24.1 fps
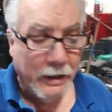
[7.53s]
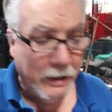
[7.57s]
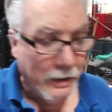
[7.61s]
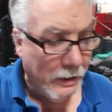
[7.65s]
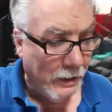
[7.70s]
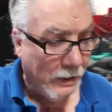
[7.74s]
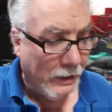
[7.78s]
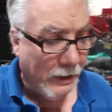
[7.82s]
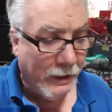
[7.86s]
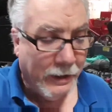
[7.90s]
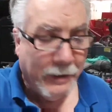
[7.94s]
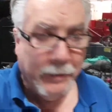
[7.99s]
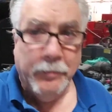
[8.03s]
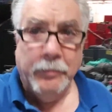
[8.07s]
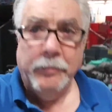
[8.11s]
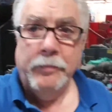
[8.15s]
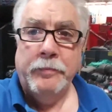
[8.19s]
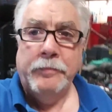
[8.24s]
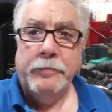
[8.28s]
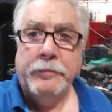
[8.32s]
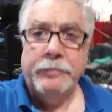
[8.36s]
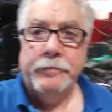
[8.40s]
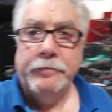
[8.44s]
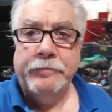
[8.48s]
Um,
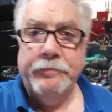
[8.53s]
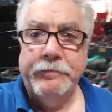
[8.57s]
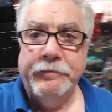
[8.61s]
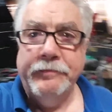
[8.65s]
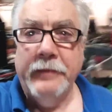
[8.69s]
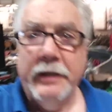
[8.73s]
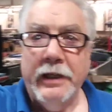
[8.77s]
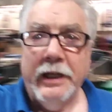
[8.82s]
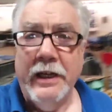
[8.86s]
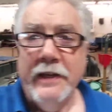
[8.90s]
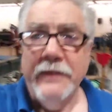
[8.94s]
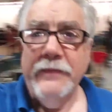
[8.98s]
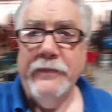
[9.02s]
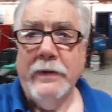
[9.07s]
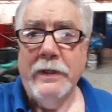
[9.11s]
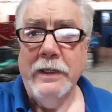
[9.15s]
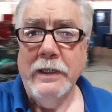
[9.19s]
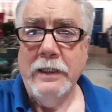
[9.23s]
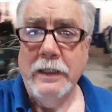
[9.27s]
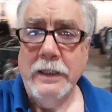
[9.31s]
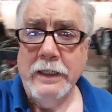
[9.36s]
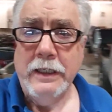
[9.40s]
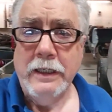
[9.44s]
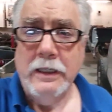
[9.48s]
I
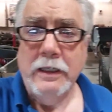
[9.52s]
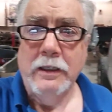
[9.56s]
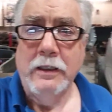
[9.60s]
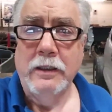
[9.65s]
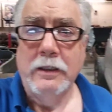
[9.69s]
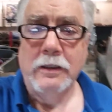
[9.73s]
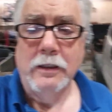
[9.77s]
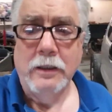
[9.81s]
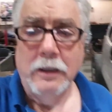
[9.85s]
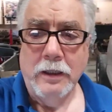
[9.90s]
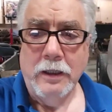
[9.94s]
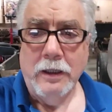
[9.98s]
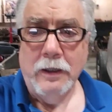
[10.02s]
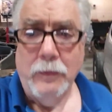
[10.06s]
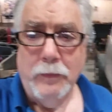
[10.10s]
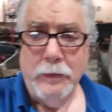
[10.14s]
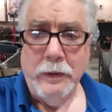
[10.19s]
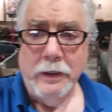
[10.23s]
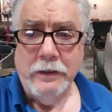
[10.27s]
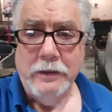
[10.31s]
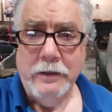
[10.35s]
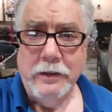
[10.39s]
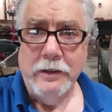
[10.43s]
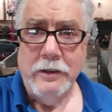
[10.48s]
finally
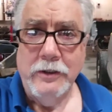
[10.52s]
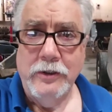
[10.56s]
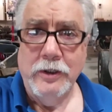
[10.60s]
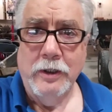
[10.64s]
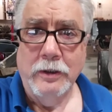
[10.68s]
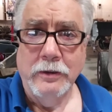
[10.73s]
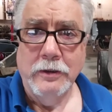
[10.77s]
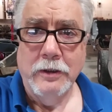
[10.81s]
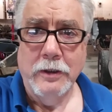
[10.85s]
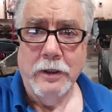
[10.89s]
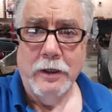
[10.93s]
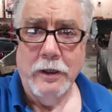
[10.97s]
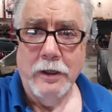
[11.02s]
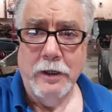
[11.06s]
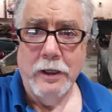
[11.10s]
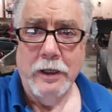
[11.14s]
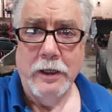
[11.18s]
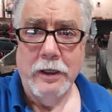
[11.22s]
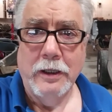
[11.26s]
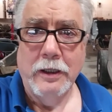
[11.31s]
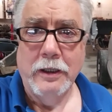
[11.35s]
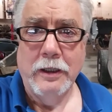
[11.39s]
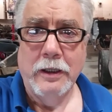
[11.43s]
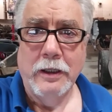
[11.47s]
went to the junkyard.
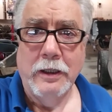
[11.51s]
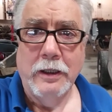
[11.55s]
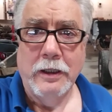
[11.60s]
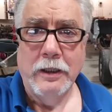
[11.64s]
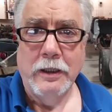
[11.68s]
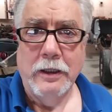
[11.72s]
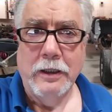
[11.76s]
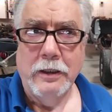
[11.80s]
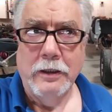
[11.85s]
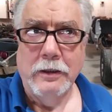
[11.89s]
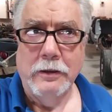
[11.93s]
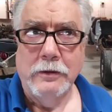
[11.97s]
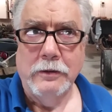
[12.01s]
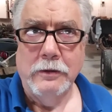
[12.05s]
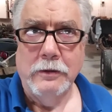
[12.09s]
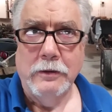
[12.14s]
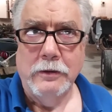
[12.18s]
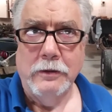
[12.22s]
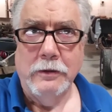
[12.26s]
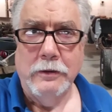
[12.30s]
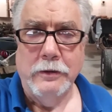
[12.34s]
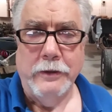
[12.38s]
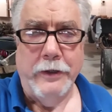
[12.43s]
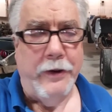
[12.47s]

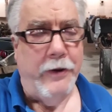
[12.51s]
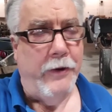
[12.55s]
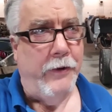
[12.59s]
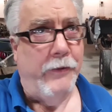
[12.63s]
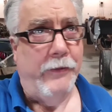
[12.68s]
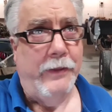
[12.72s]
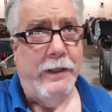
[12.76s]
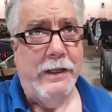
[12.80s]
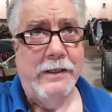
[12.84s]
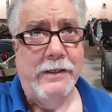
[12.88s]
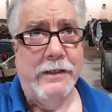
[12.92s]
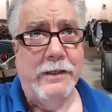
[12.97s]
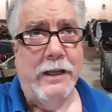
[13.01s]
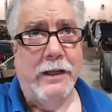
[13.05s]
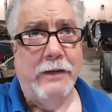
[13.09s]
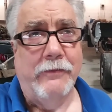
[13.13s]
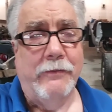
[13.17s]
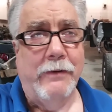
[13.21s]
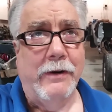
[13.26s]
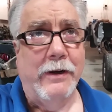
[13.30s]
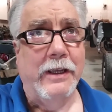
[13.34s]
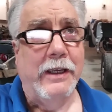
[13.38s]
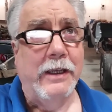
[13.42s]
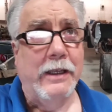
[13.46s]
No, that's not
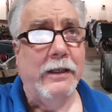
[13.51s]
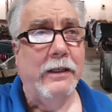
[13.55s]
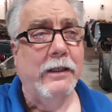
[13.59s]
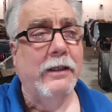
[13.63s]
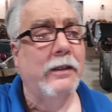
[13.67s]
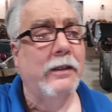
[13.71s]
right.